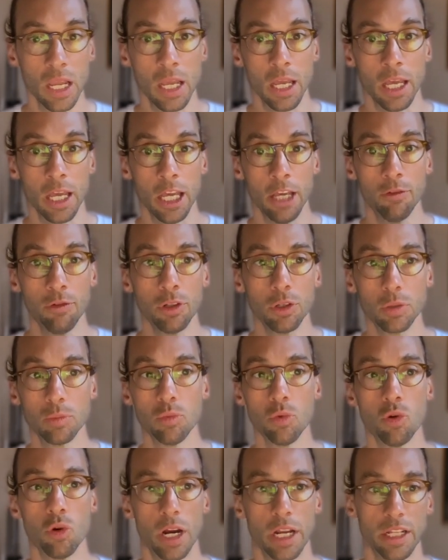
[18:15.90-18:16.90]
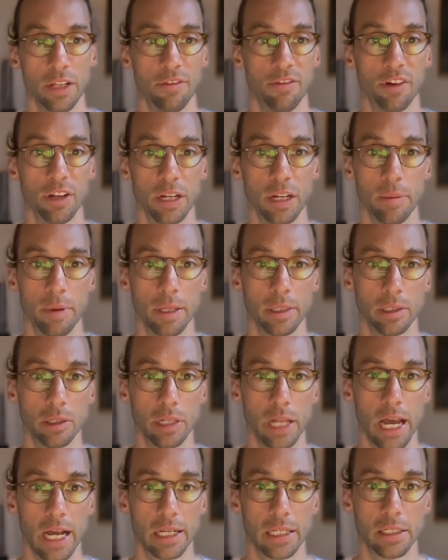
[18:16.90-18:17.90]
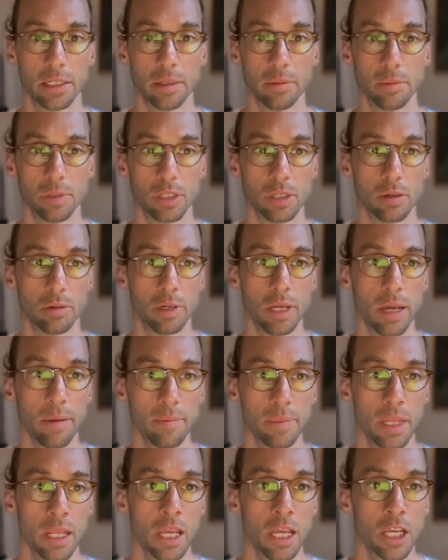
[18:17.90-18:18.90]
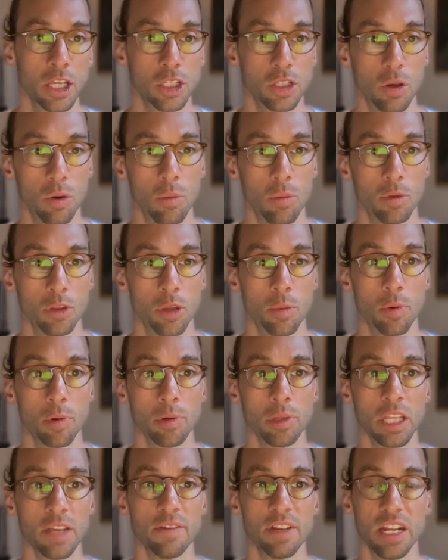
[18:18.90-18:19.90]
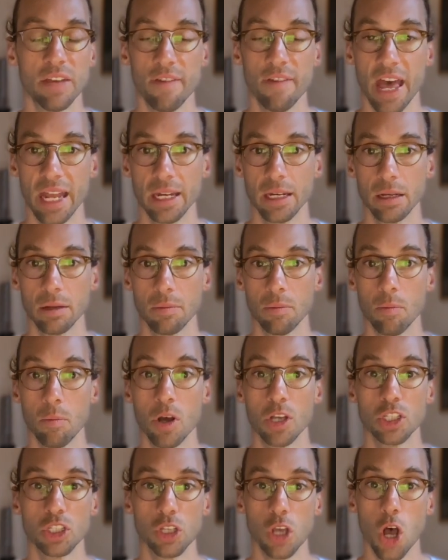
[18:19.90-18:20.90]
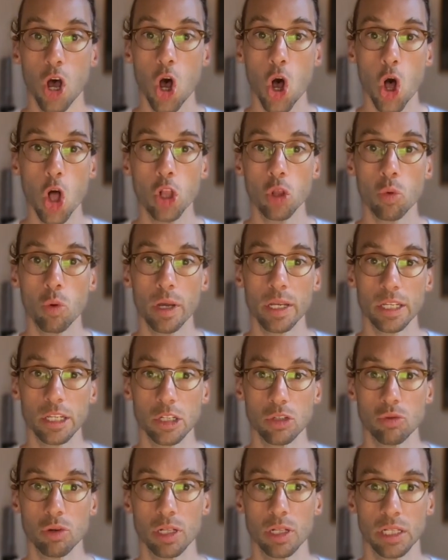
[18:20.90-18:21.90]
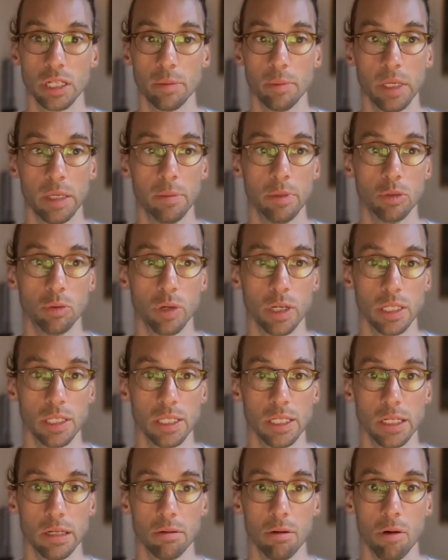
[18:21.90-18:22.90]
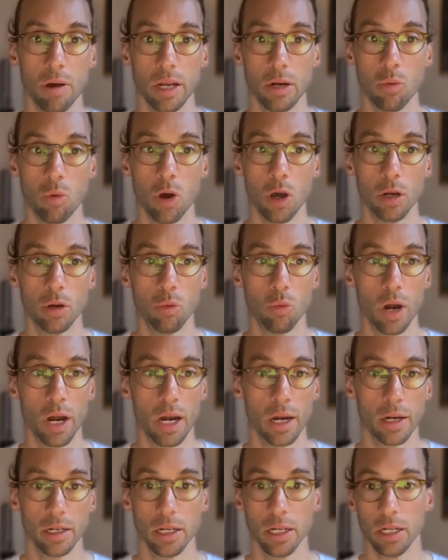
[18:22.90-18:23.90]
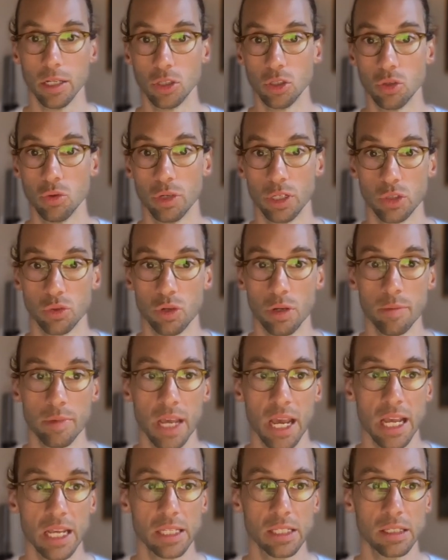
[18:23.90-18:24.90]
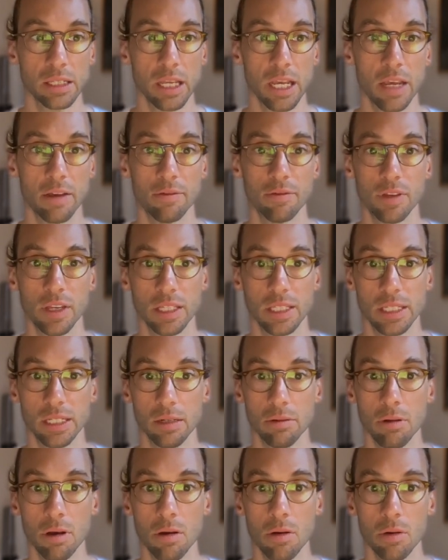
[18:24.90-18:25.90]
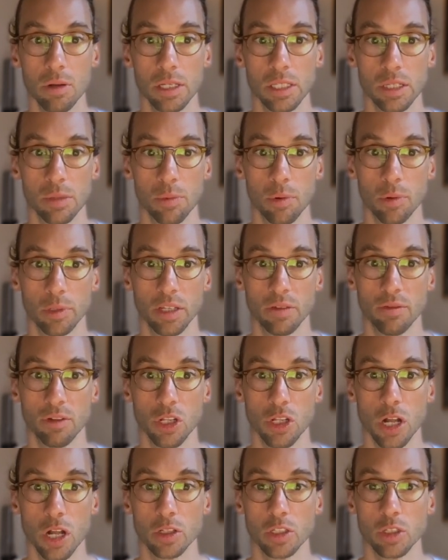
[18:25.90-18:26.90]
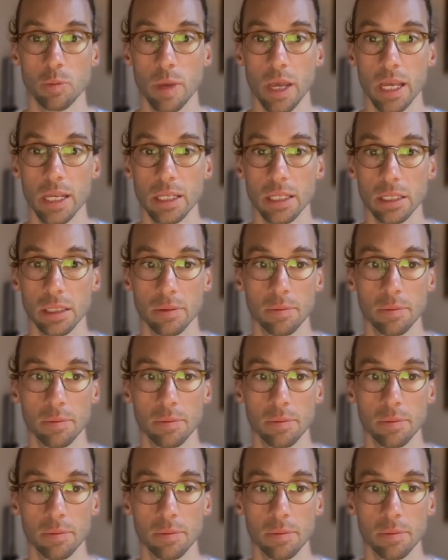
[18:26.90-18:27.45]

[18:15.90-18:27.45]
If we look more at the fundamental axioms, okay, so the probability of an event must always strictly be between 0 and 1, where the two extreme case, if it's 0, it's the probability of the null space.